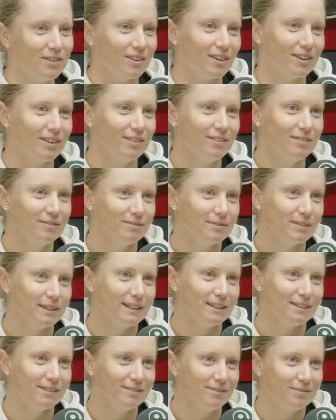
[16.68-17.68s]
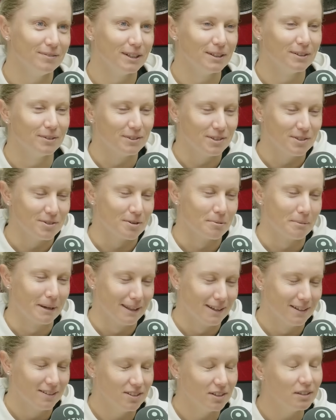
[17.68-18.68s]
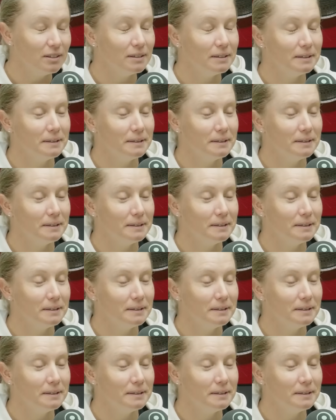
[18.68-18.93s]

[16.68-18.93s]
so we can always talk about that too.